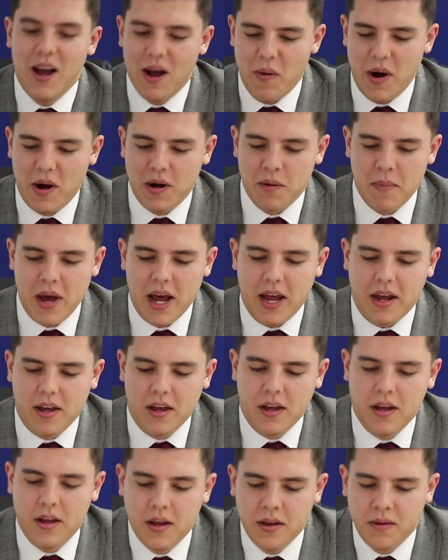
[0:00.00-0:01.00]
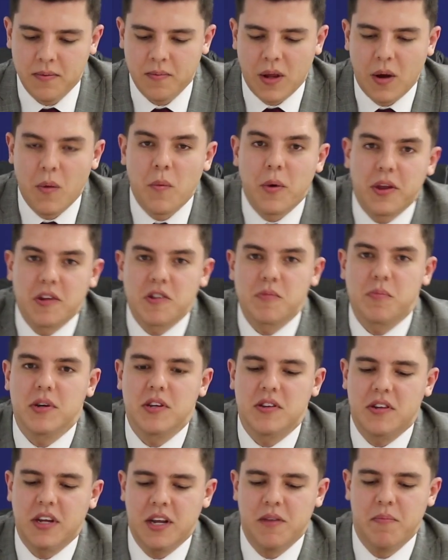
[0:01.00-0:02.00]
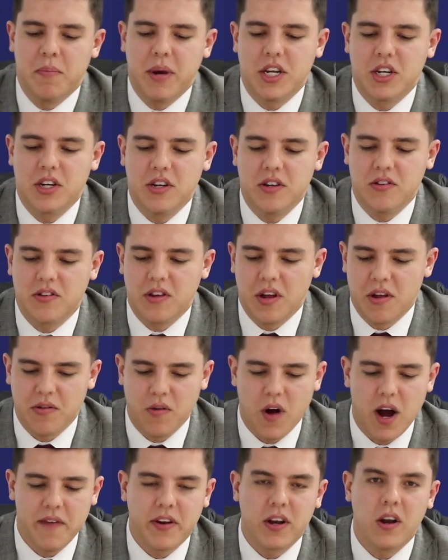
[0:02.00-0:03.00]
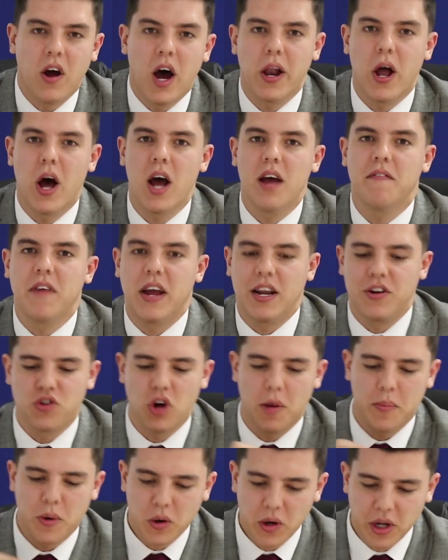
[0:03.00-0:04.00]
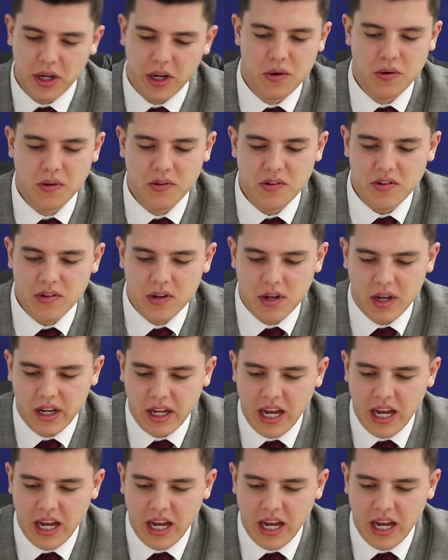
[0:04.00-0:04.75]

Welcome back. With its pristine beaches, thriving nightlife and tropical lagoons,